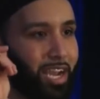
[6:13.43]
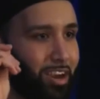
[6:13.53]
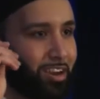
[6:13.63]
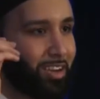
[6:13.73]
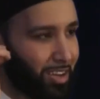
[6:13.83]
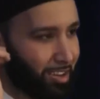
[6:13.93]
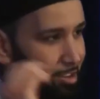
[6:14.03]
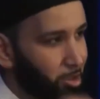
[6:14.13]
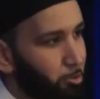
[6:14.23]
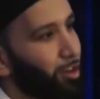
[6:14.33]
hair,
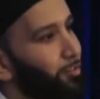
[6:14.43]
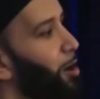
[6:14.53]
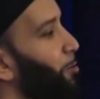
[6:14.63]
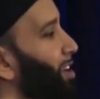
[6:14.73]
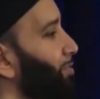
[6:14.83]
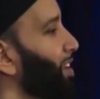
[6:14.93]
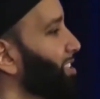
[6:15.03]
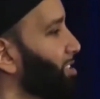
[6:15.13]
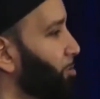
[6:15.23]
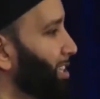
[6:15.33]
you would have already
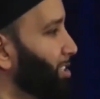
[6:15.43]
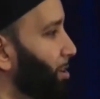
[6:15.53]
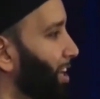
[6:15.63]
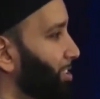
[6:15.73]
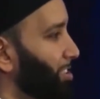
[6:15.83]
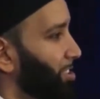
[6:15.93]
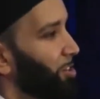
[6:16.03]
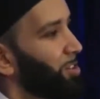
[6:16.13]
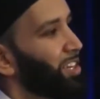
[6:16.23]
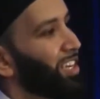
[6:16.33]
faced your resurrection.
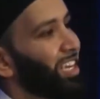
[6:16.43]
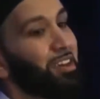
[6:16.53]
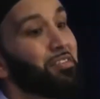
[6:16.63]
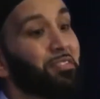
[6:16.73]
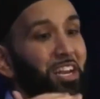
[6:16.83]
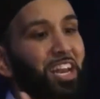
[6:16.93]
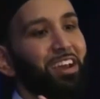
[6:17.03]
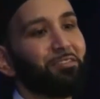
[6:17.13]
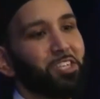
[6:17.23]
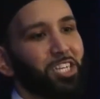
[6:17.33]
So even if the day
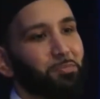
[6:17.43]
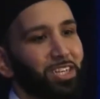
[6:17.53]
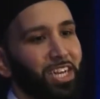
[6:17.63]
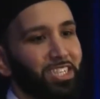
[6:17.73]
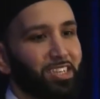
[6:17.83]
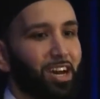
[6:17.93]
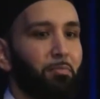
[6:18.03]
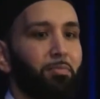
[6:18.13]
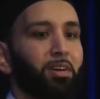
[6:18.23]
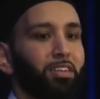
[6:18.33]
of judgment doesn't
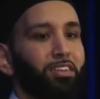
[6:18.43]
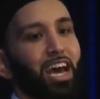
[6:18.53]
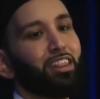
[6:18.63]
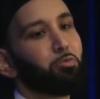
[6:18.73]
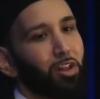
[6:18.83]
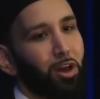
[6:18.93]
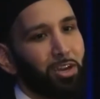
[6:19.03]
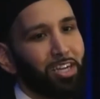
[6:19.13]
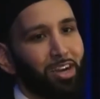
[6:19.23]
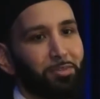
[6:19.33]
come, death will
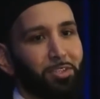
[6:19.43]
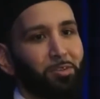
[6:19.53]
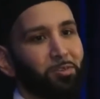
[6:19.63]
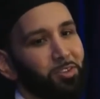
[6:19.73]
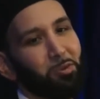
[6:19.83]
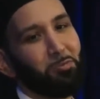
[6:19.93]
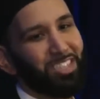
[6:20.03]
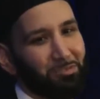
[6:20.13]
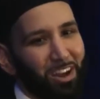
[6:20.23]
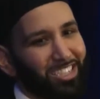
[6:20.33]
already come to you. Your
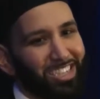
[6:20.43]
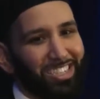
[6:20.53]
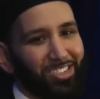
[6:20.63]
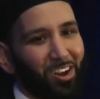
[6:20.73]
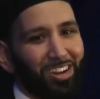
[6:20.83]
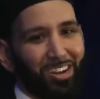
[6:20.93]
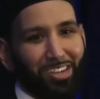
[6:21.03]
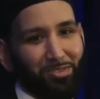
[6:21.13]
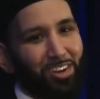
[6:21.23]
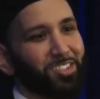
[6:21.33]
resurrection has started
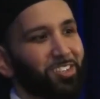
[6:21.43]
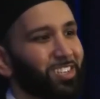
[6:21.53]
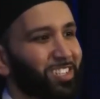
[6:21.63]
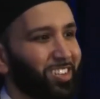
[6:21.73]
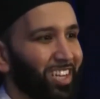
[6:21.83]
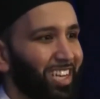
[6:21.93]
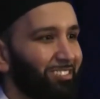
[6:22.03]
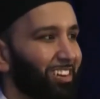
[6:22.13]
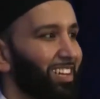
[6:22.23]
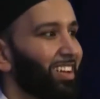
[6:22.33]
as far as you're concerned
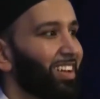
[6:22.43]
anyway.